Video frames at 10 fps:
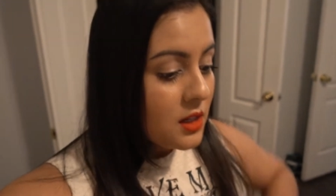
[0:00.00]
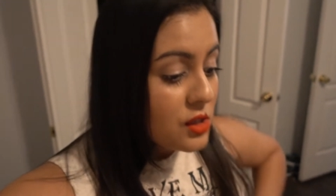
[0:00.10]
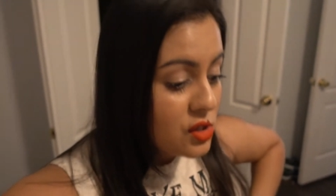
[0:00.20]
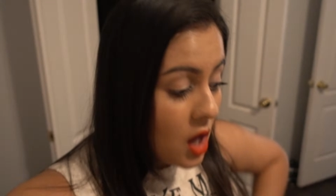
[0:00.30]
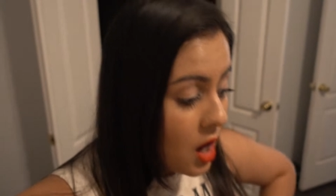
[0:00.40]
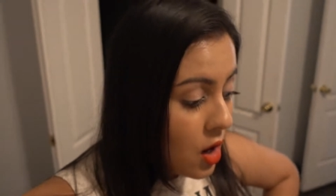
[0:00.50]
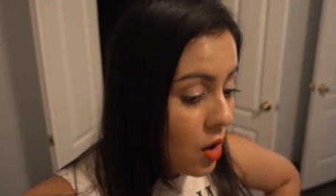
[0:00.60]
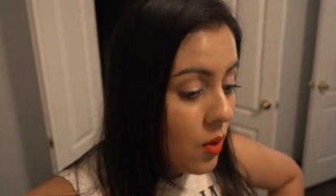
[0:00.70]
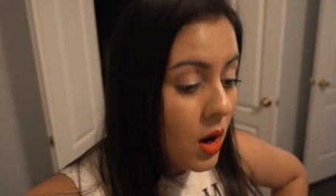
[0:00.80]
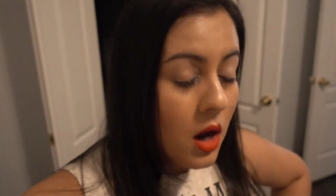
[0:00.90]

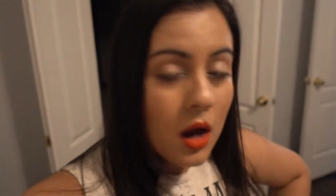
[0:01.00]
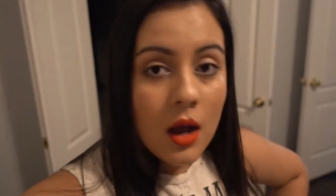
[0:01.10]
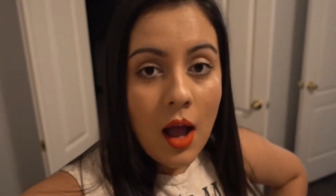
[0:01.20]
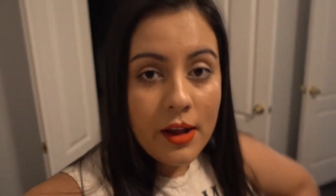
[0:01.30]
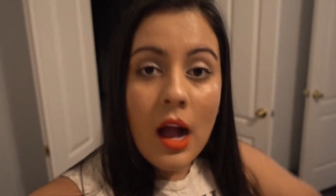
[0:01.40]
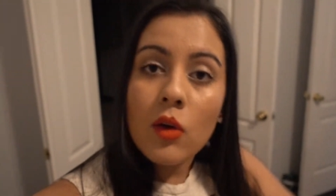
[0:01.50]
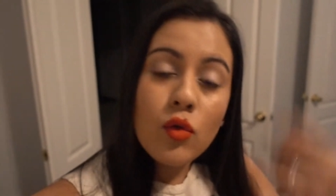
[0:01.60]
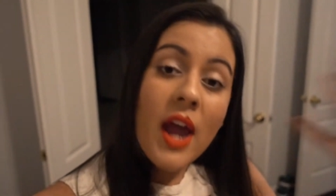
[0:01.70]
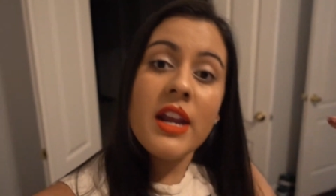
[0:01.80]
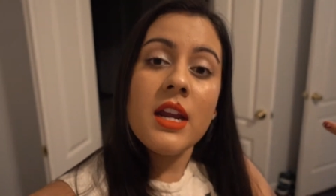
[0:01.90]
So I got
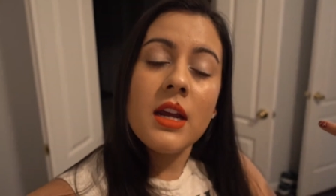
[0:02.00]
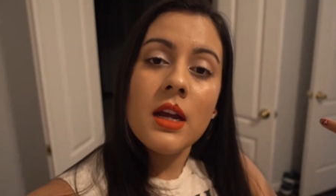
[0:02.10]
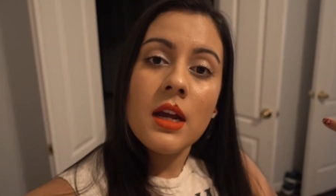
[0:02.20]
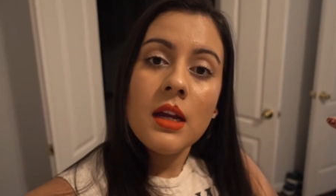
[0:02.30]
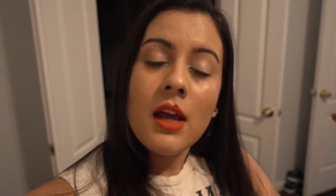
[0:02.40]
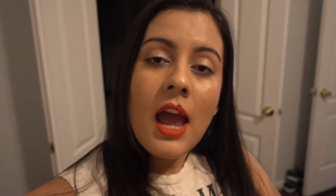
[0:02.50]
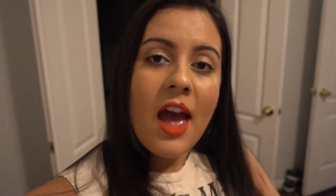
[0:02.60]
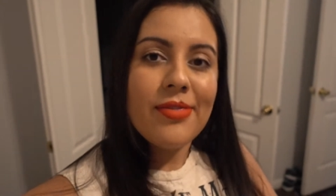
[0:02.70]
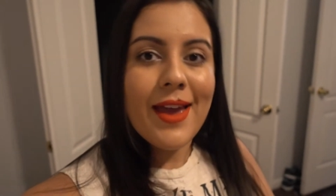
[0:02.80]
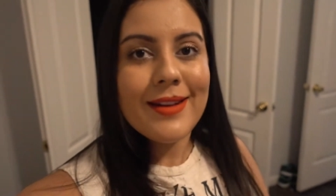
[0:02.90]
ready
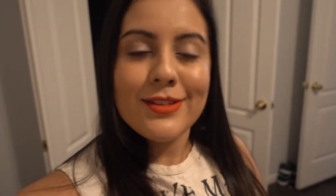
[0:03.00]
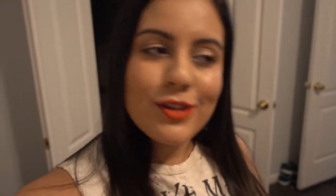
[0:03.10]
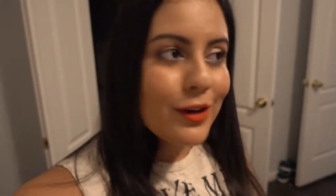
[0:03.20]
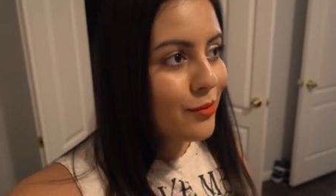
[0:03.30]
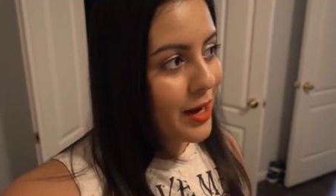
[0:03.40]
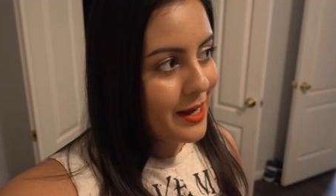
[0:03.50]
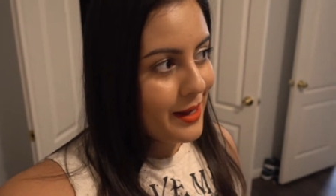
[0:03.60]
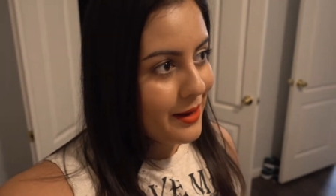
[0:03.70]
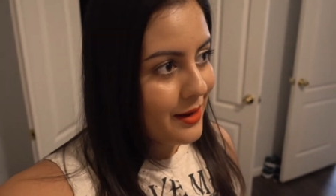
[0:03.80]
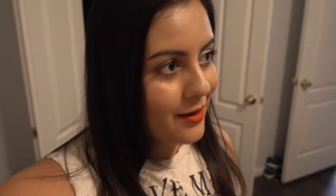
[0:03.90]
and then it started
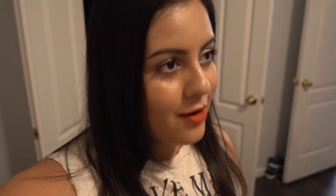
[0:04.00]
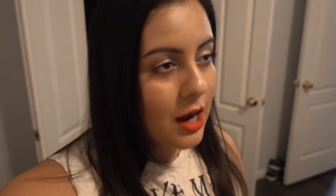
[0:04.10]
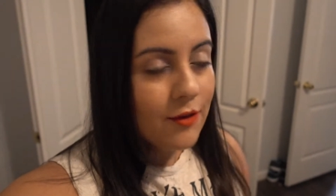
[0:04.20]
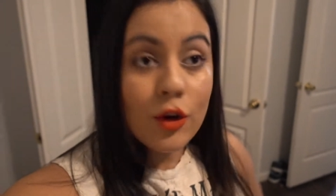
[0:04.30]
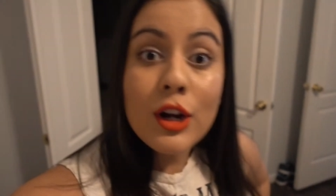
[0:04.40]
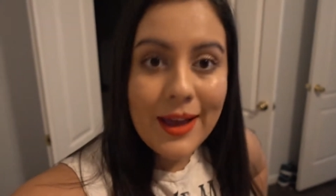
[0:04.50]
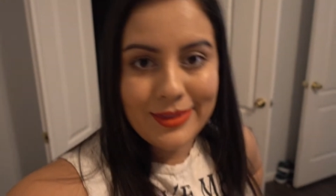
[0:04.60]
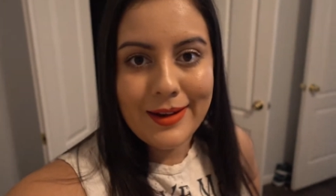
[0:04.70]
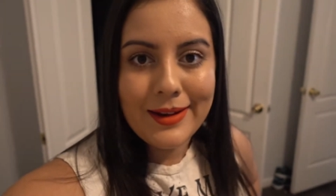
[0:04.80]
raining for nothing.